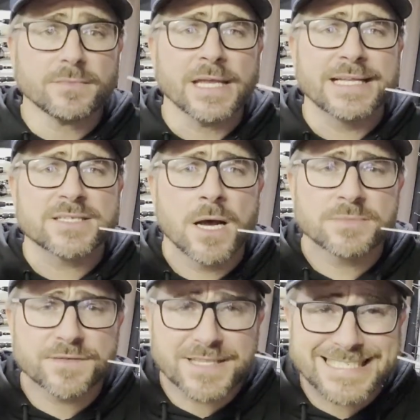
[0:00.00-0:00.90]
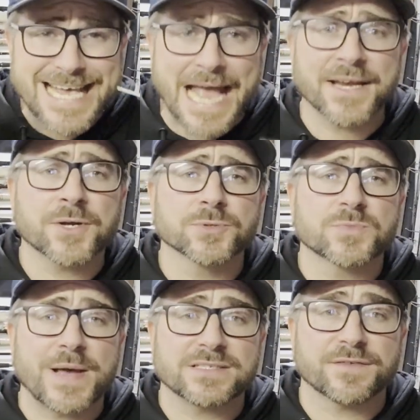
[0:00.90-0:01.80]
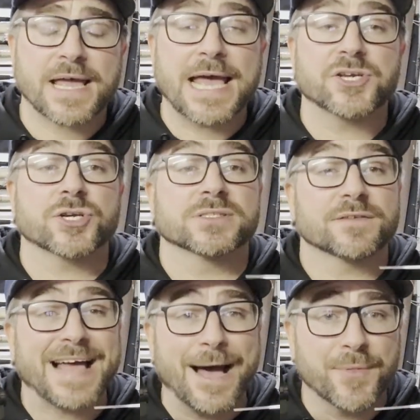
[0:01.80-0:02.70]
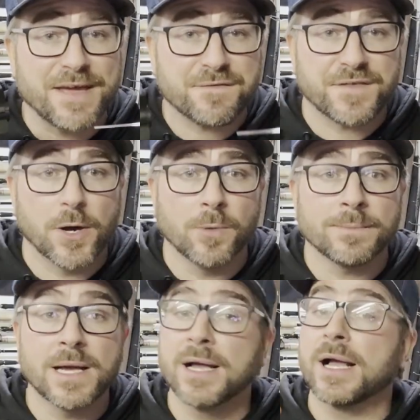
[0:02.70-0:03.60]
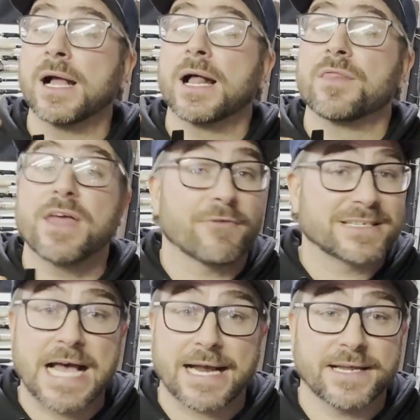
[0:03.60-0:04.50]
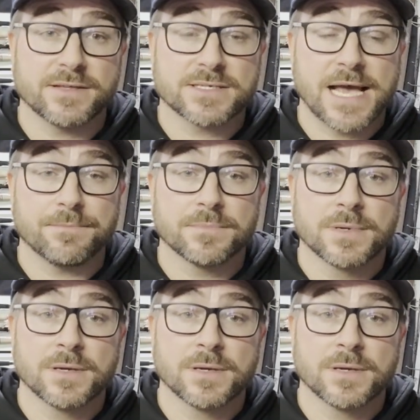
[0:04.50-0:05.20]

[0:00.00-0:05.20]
In terms of the technical specifications of how they film, they're exactly the same.